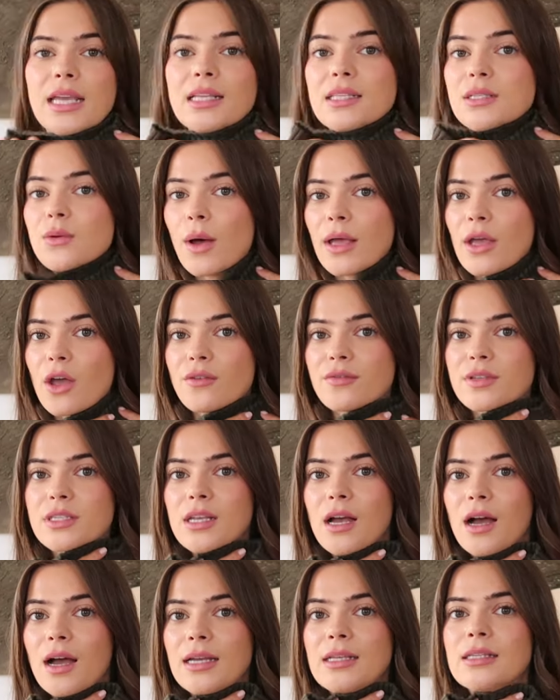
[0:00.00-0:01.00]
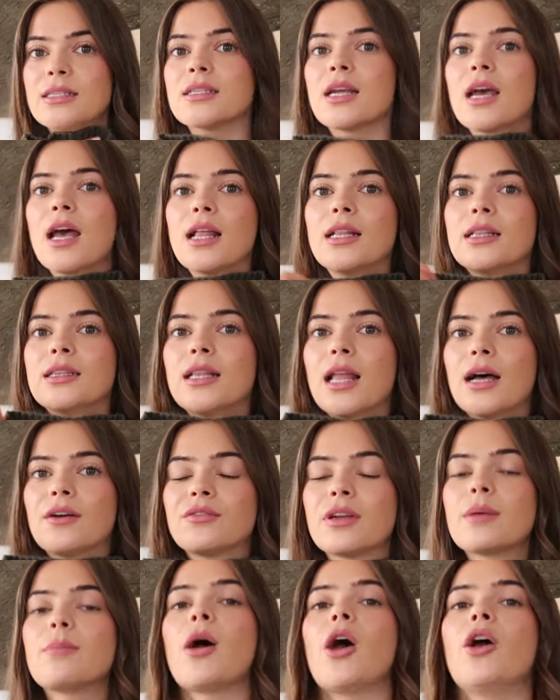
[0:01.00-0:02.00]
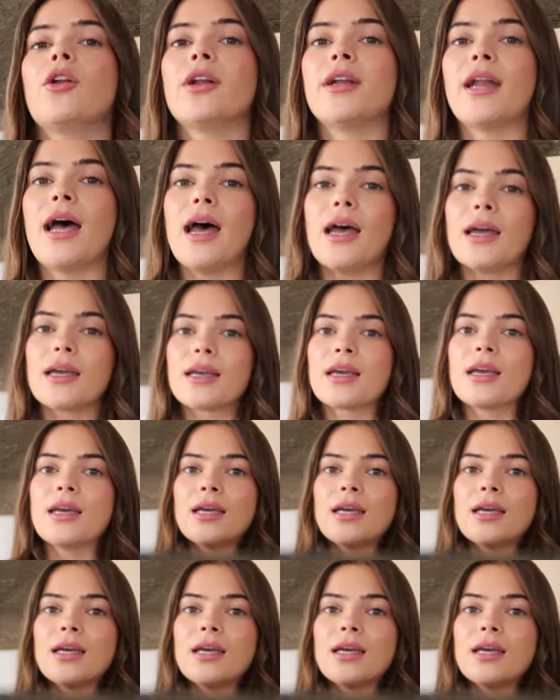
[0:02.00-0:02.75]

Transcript: It's quite oversized, lovely polo neck,